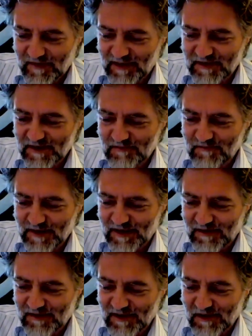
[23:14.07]
That's
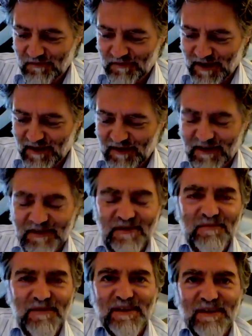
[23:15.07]
something. Thank you for that. That's
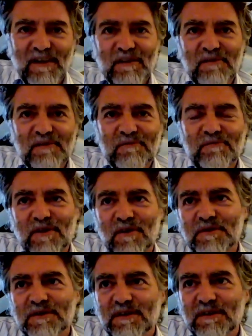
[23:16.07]
something that I've
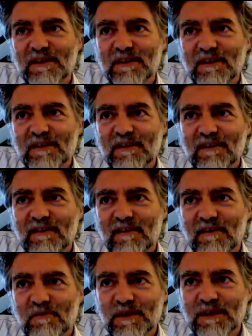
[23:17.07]
not
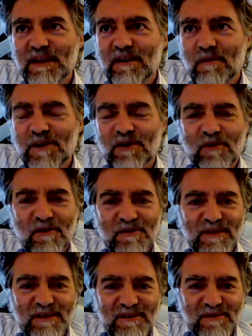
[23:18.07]
really come
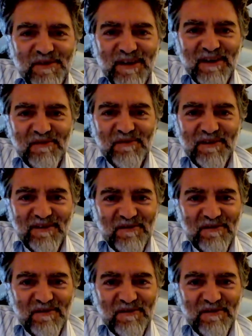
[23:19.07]
across until now.